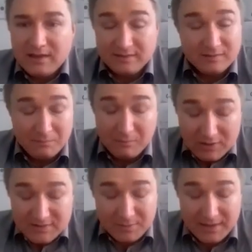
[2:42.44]

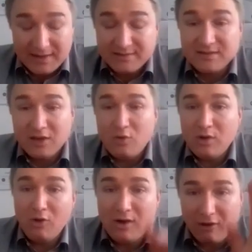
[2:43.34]
most suppliers know,
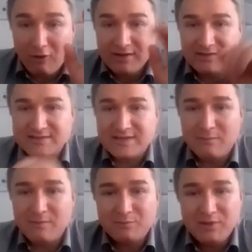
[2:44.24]
oh, audit is
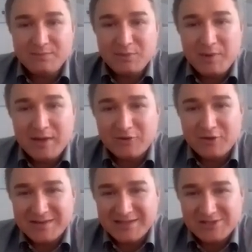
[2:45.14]
coming, please prepare
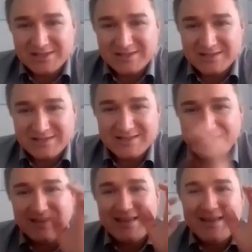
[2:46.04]
documentation.
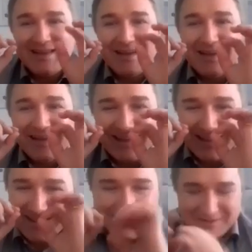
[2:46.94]

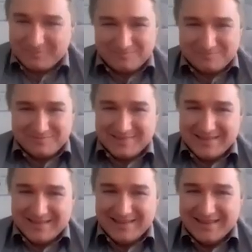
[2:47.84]

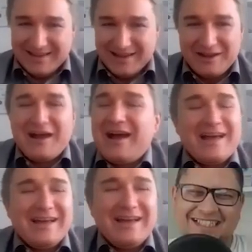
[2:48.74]

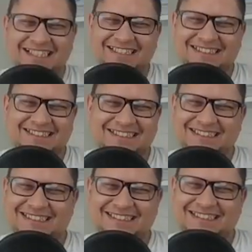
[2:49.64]
To
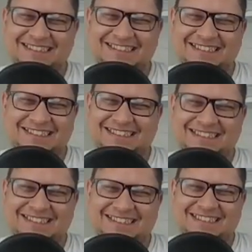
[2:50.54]
be honest, I
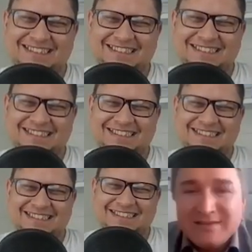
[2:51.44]
also did that in the
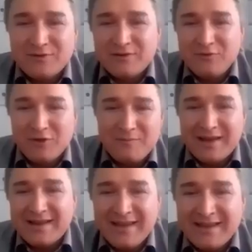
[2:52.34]
past for a few of my
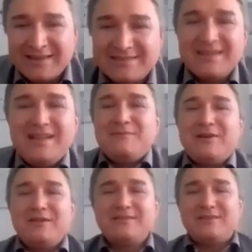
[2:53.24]
clients. We
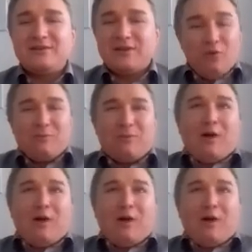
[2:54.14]
also said, oh,